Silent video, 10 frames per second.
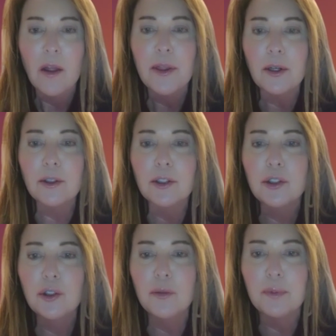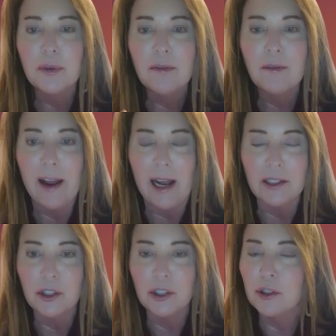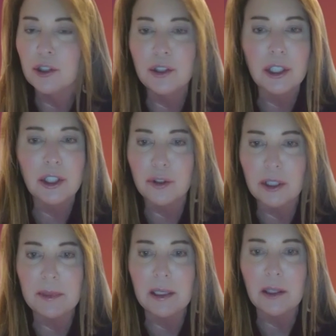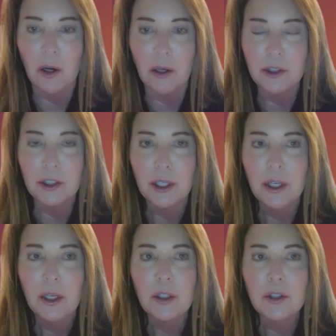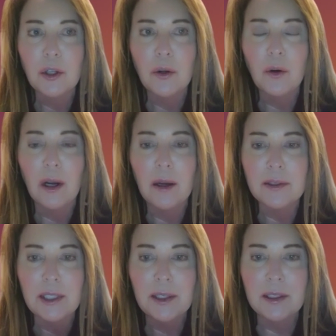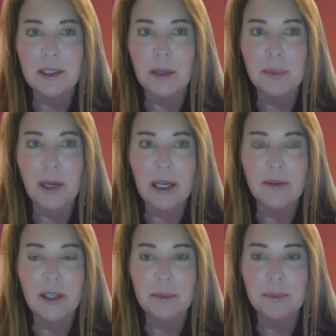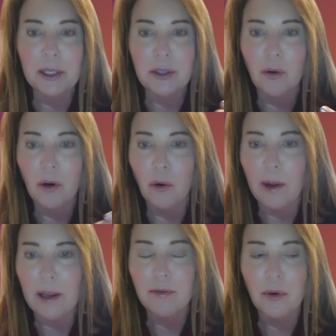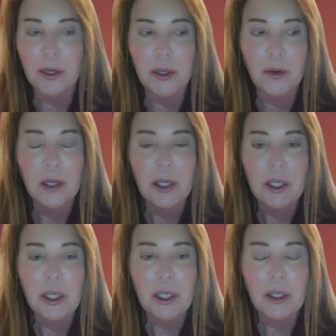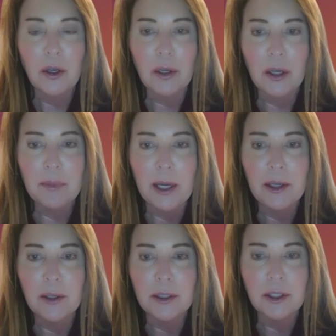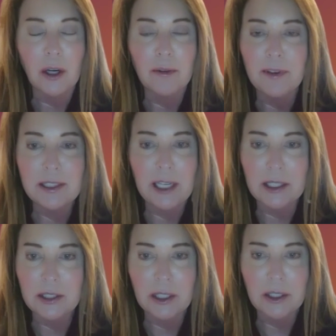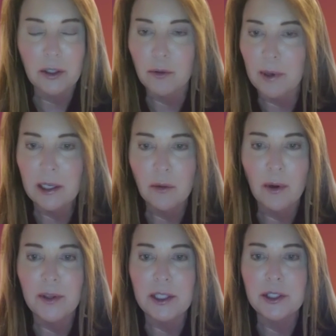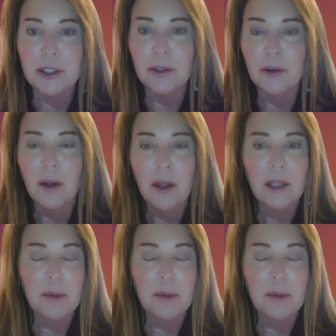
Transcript: they're super vast, just extremely large. So I'll set this up kind of in a pictorial way for you. Our competitors are fantastic. They're great at what they do. They